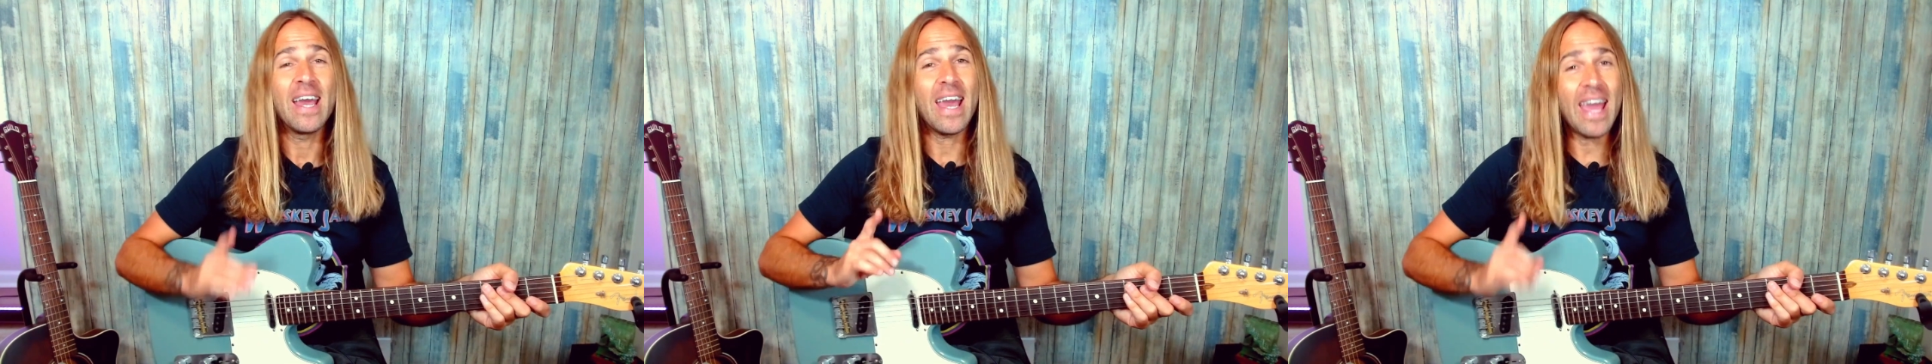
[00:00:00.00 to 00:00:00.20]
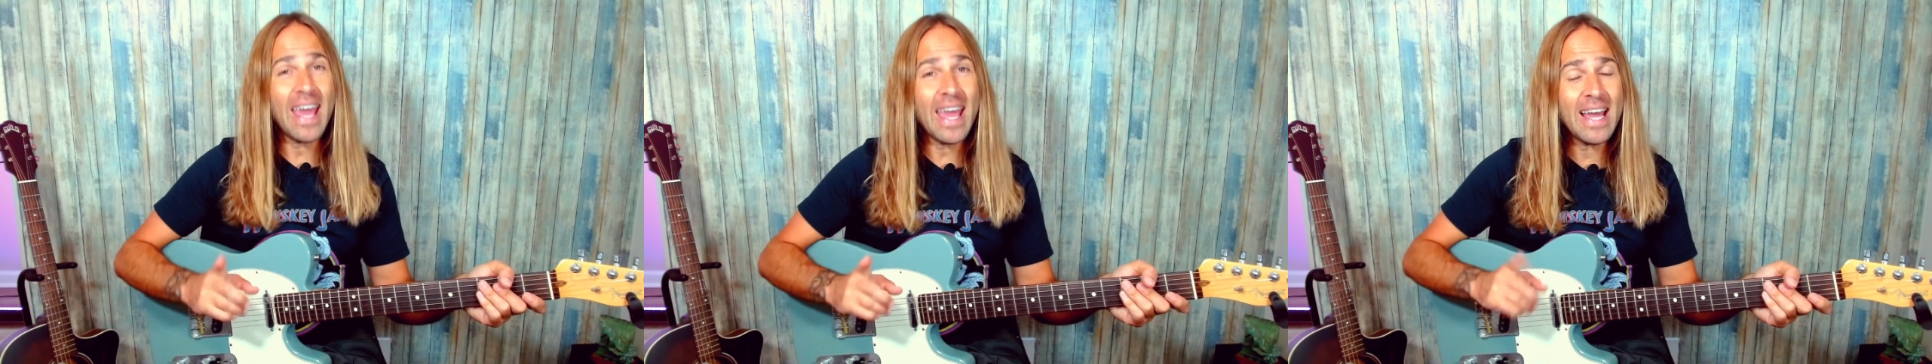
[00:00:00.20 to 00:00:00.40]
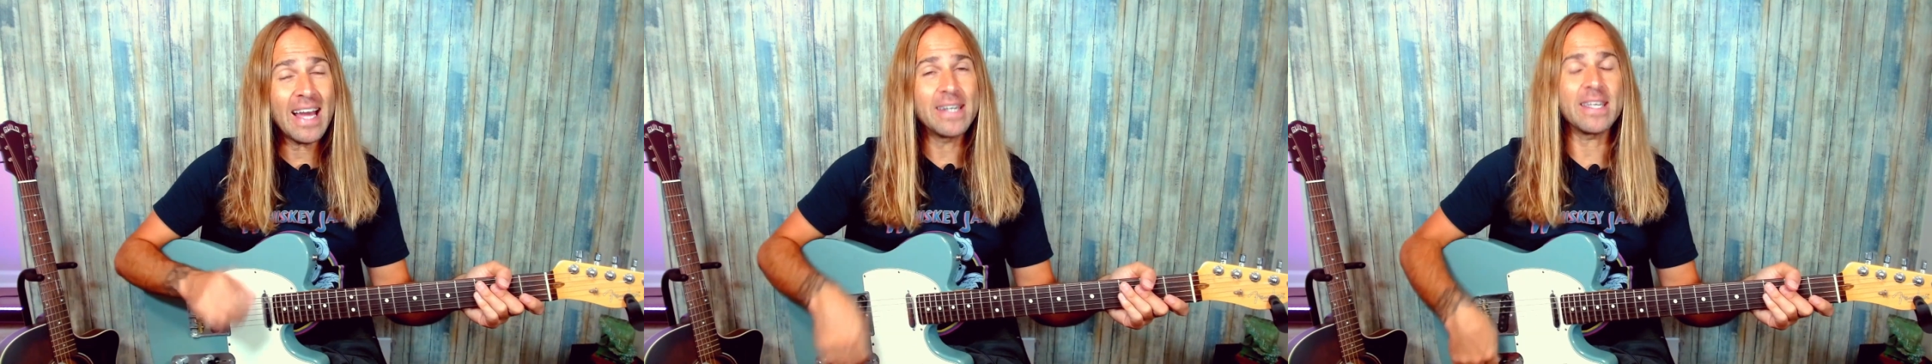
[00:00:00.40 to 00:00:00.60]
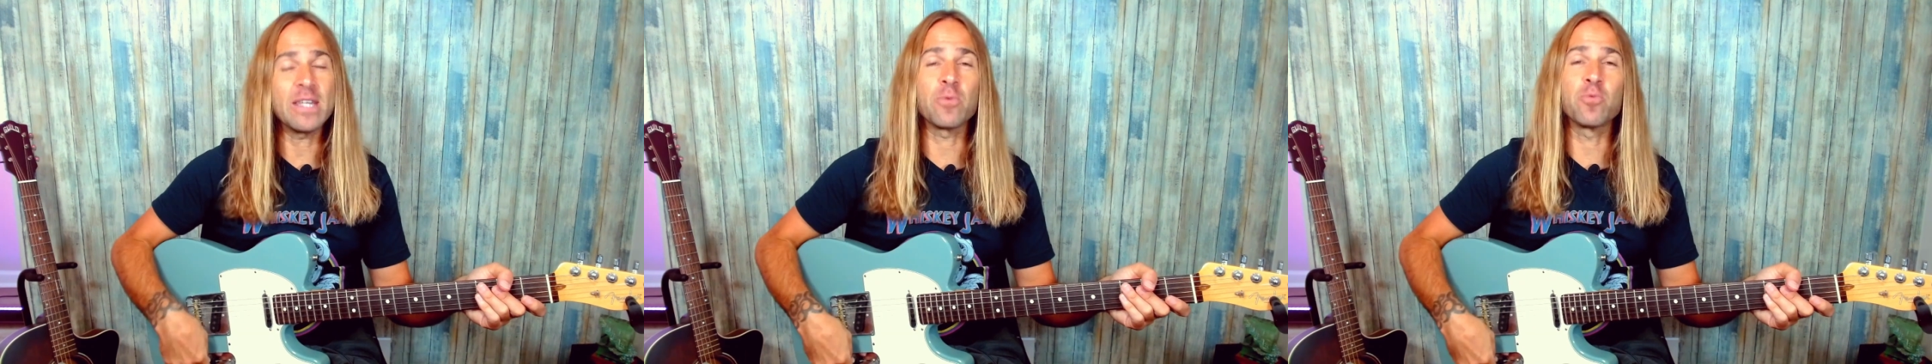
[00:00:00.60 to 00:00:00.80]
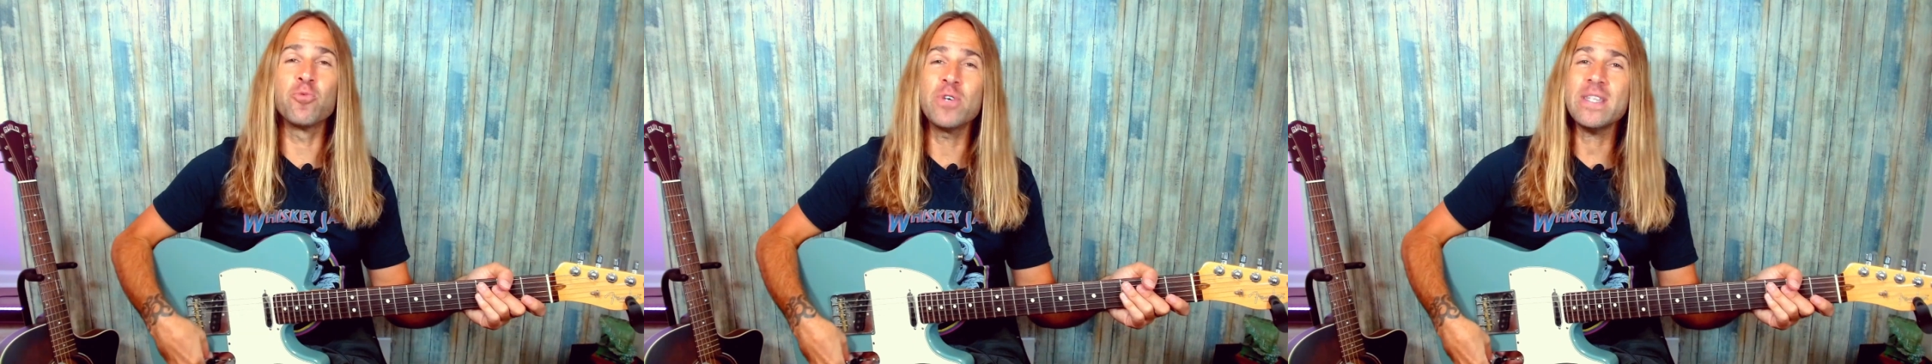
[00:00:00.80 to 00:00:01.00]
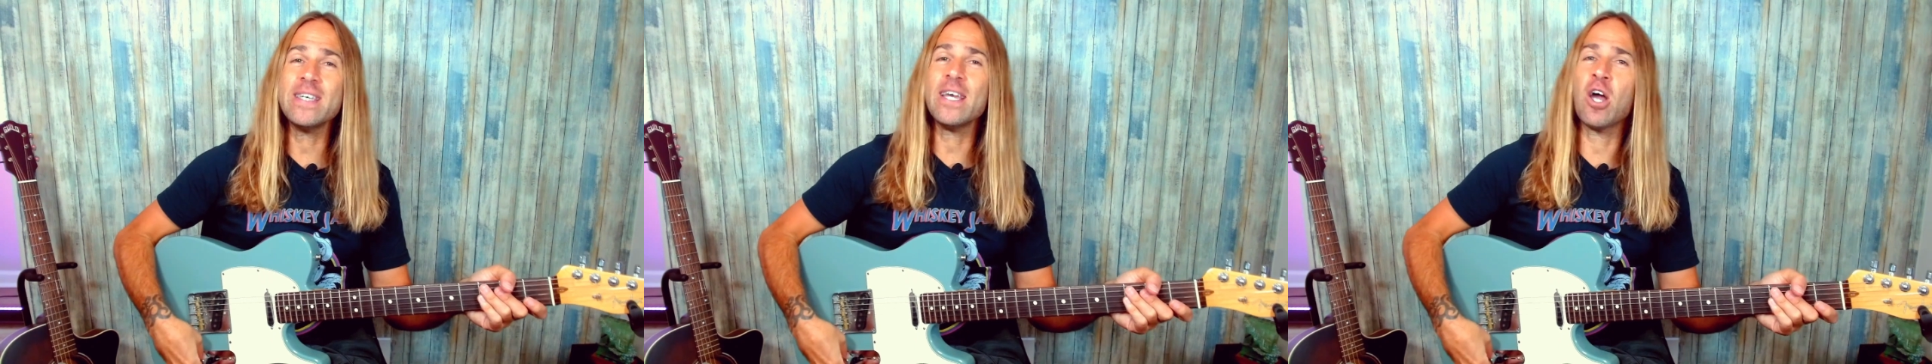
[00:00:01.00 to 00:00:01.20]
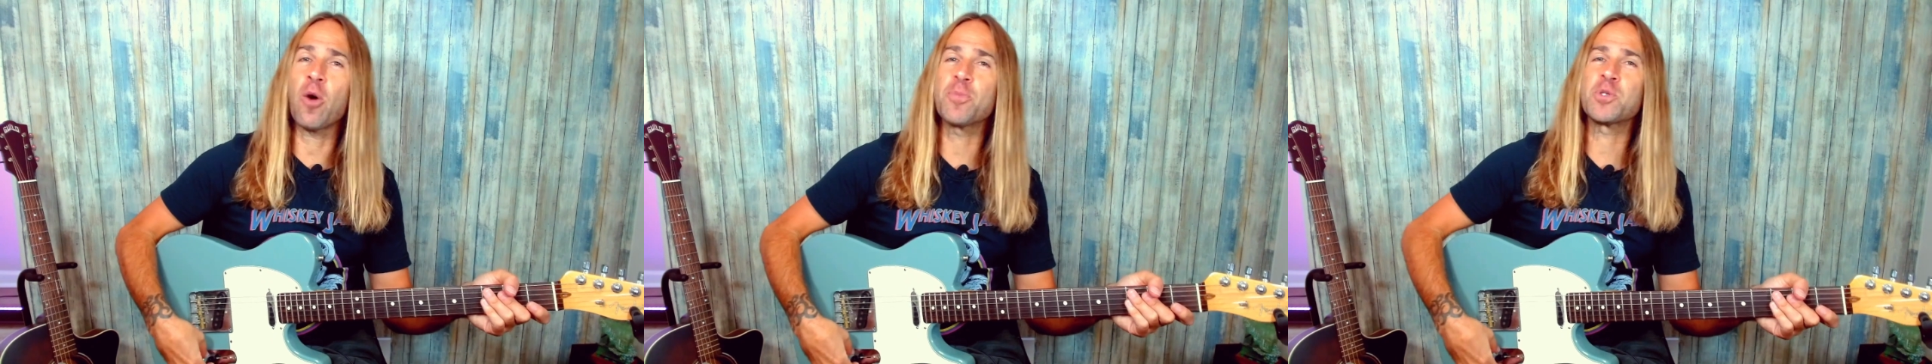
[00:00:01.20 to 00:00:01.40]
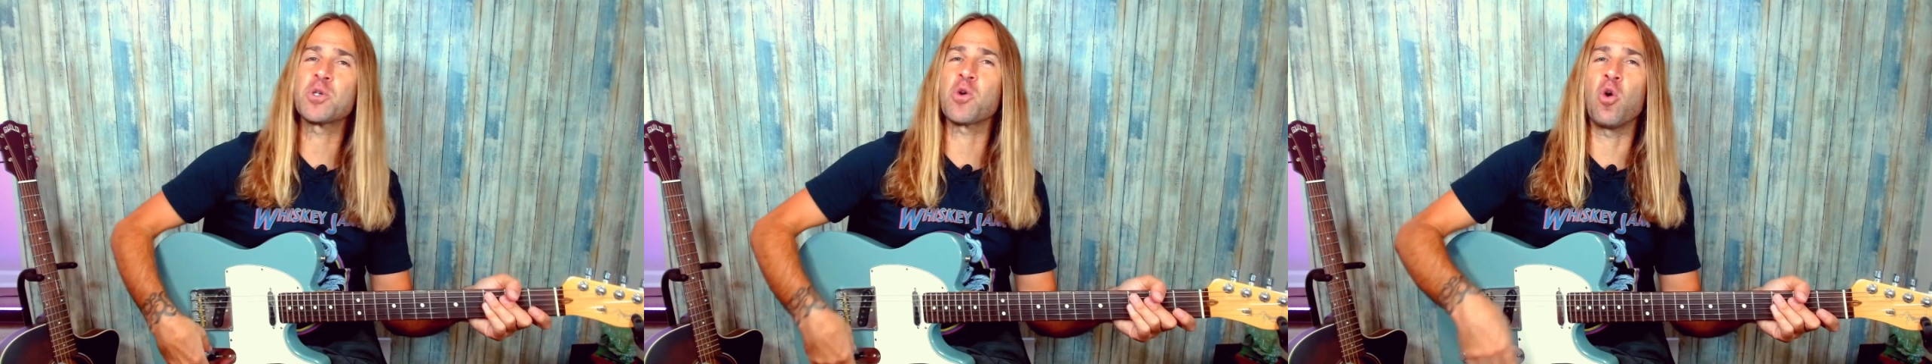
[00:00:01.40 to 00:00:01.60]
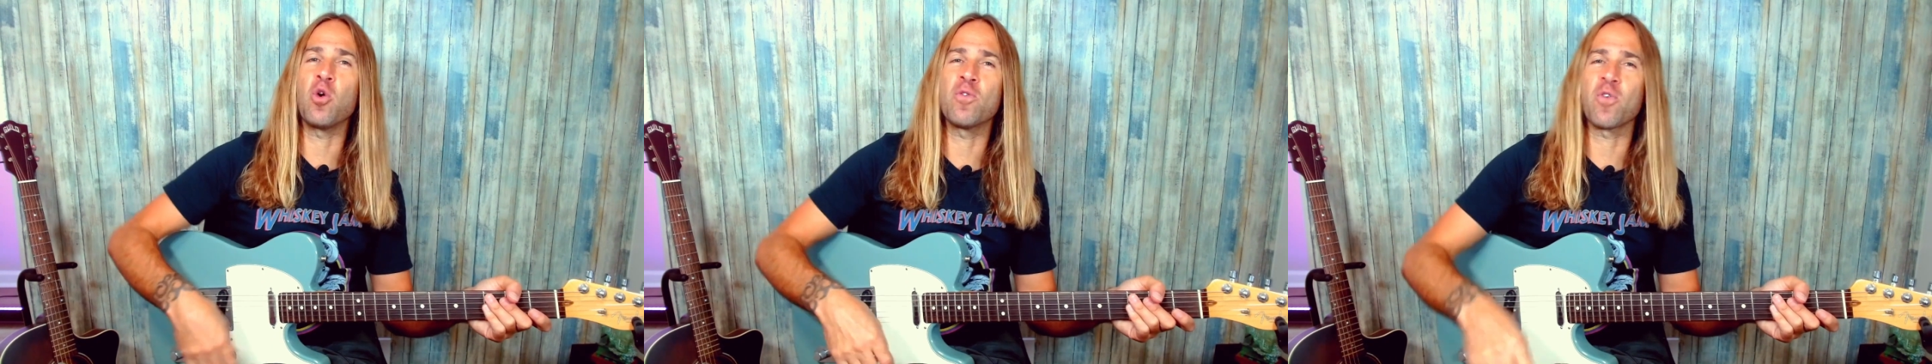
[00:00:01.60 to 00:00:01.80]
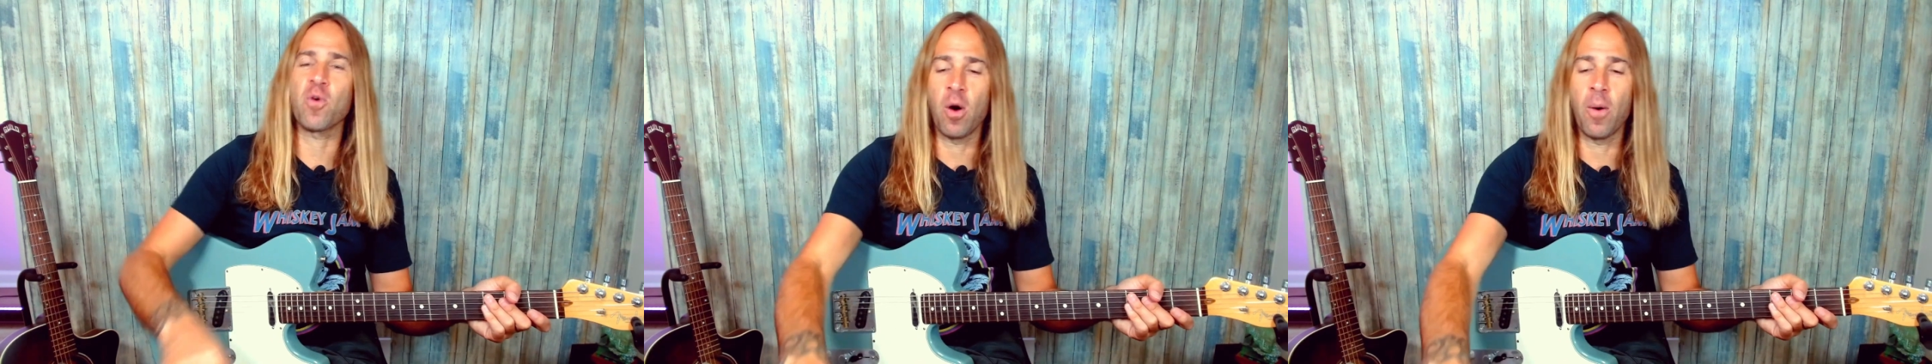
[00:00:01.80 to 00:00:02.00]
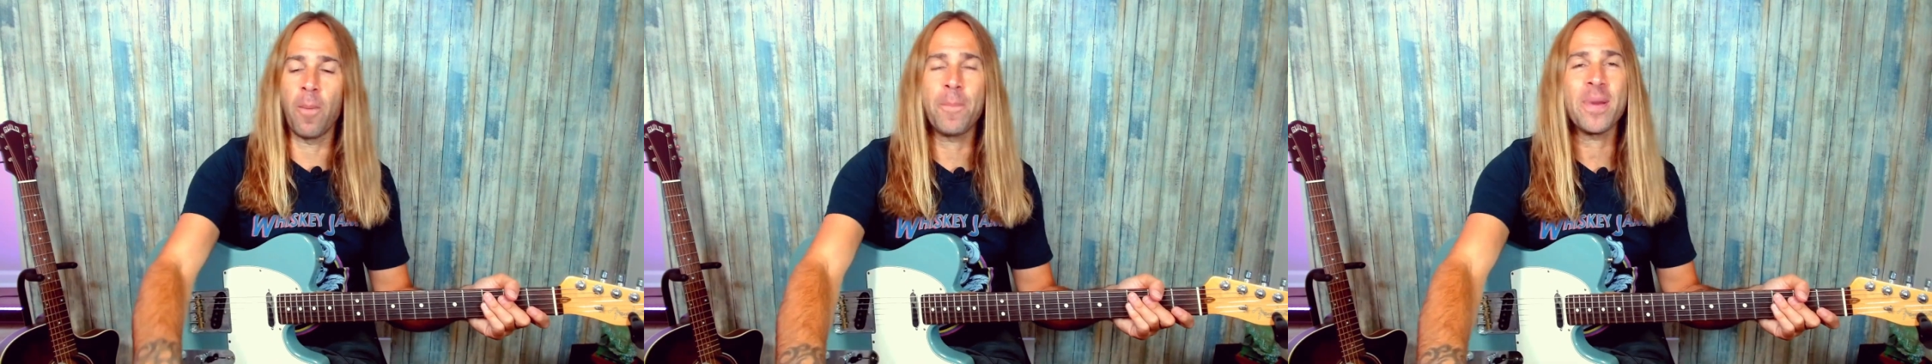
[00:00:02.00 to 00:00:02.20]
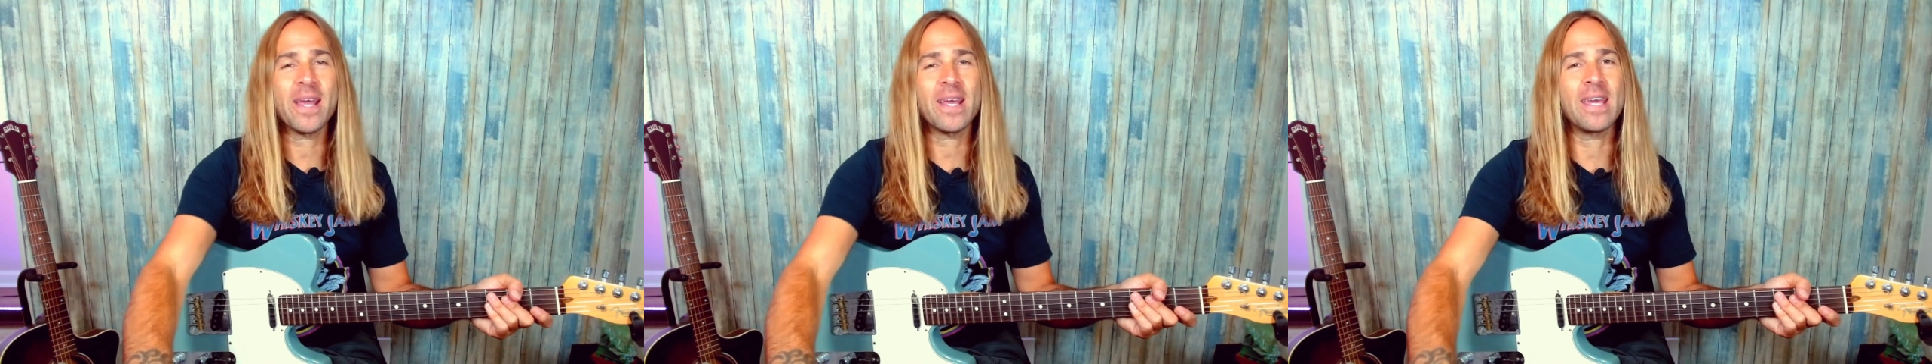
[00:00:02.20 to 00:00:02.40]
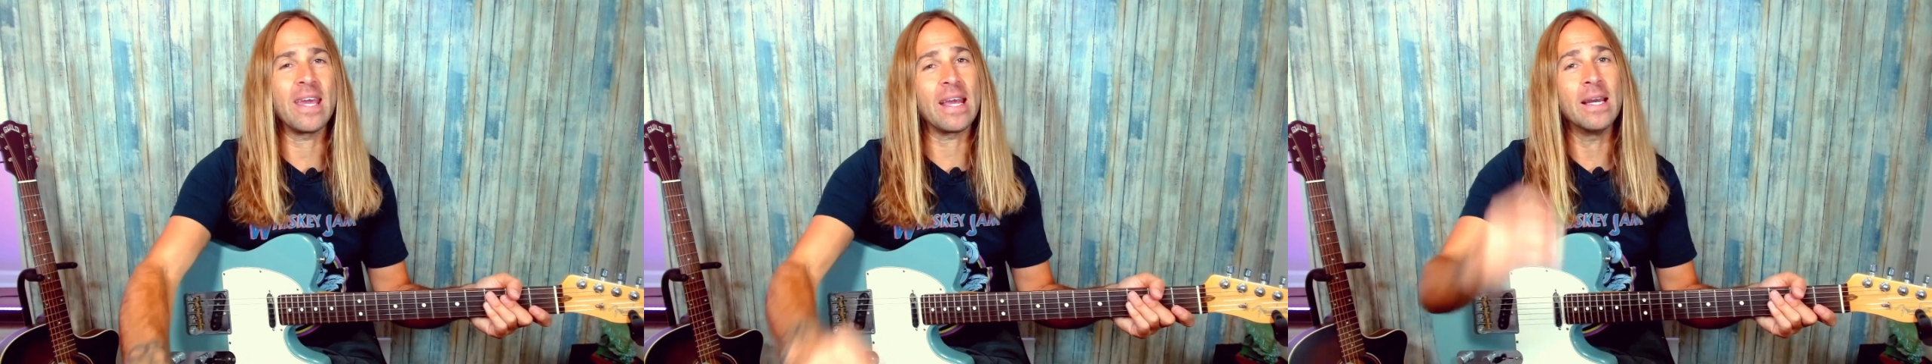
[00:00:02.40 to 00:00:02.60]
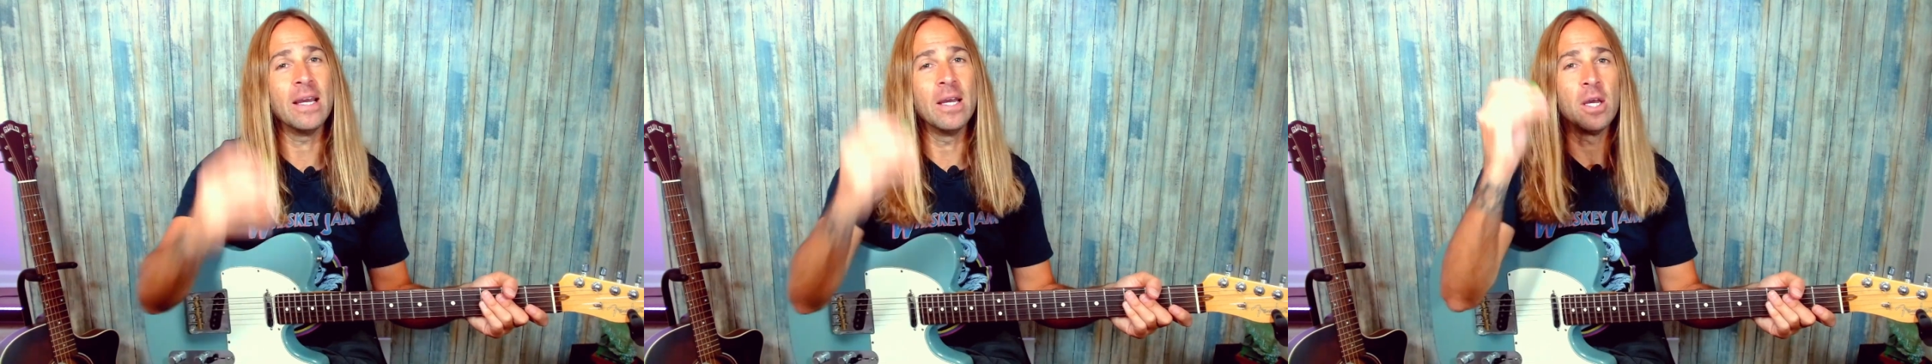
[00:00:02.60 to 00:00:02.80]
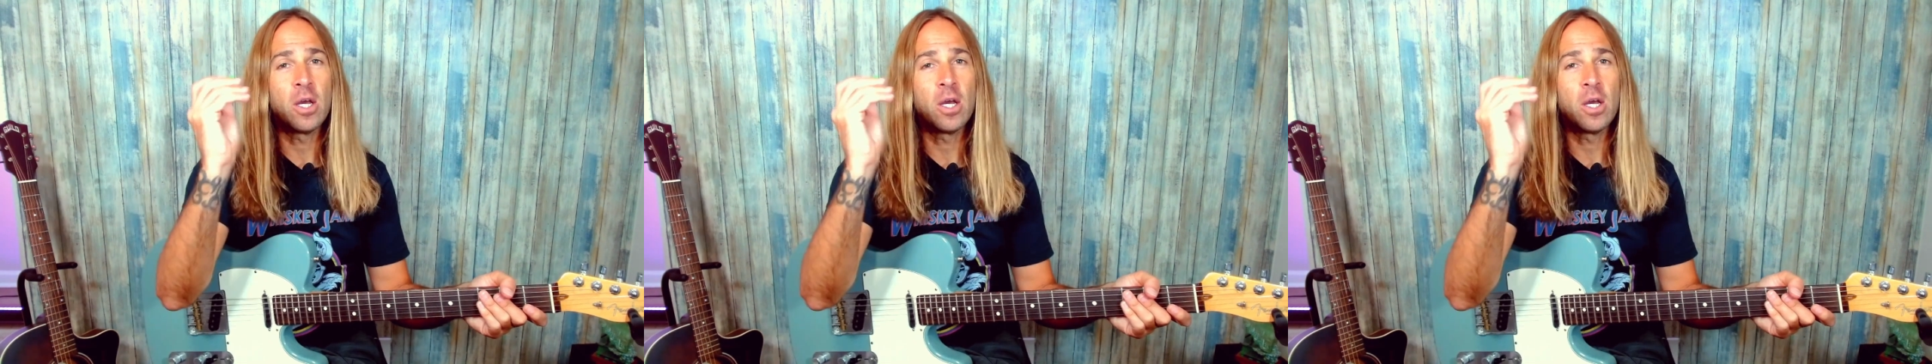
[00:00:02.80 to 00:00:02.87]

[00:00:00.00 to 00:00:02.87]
and it really helps your overall picking,